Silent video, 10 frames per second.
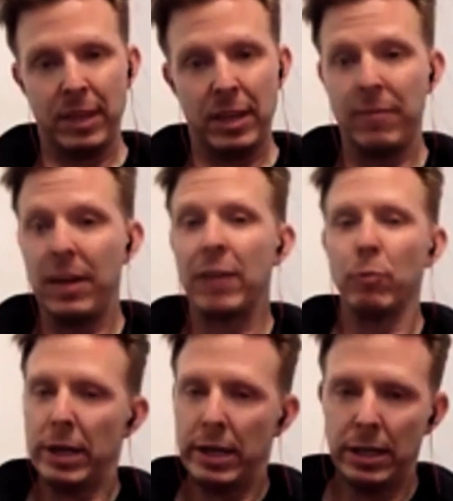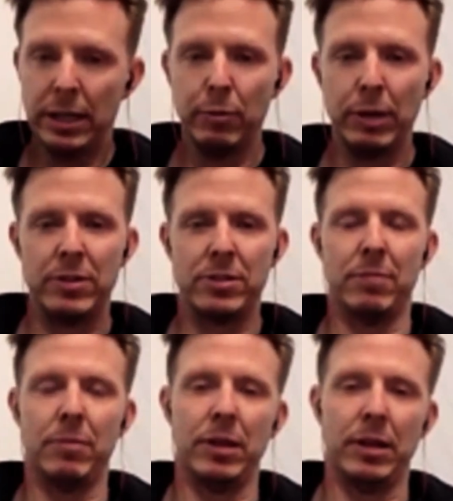if I can really reach
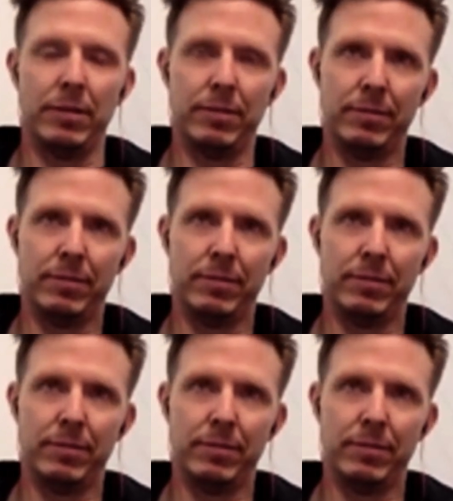somebody